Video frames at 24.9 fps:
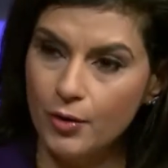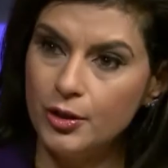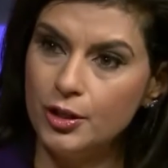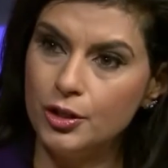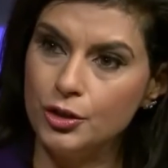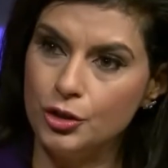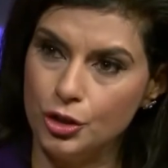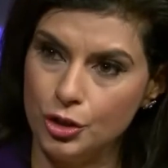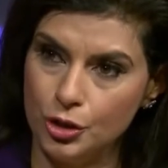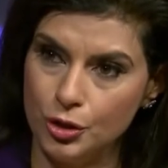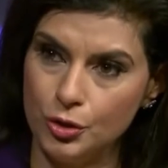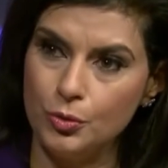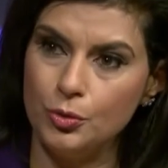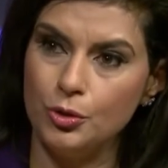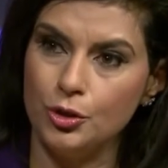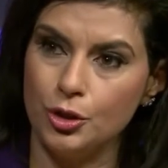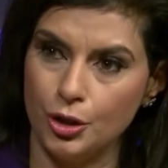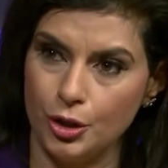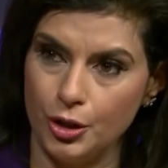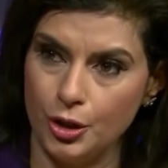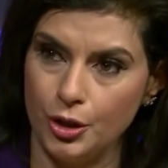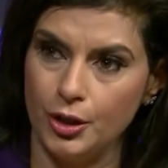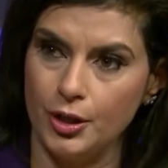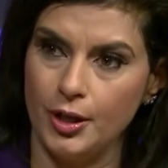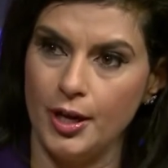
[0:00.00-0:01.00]
did you
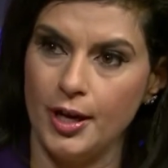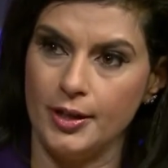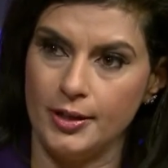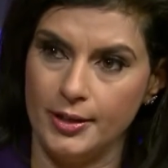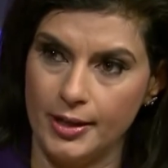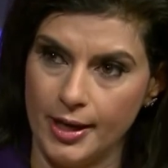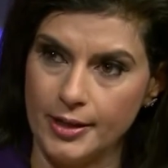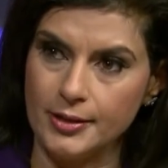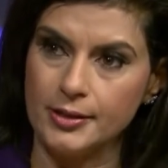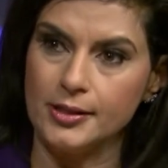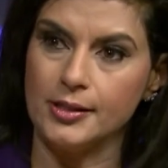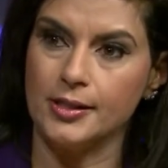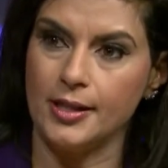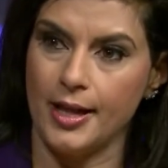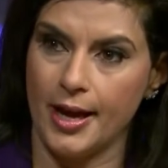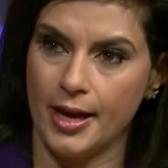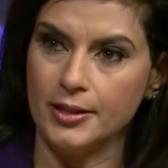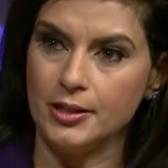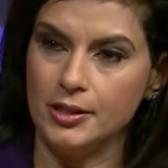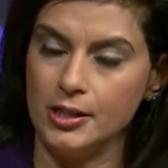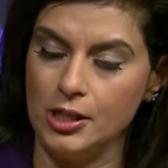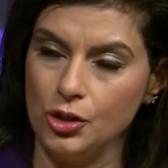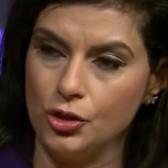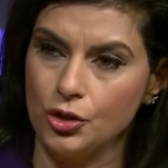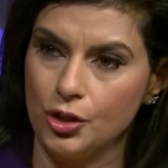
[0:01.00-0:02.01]
turn against that
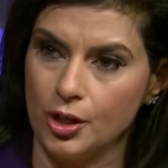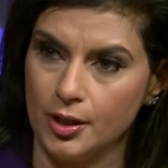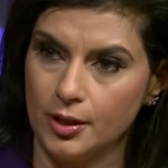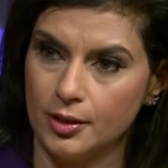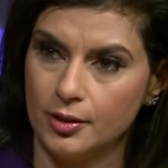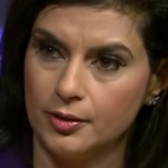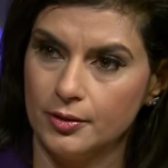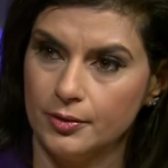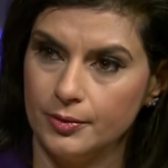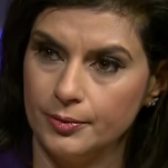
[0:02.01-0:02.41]
teaching?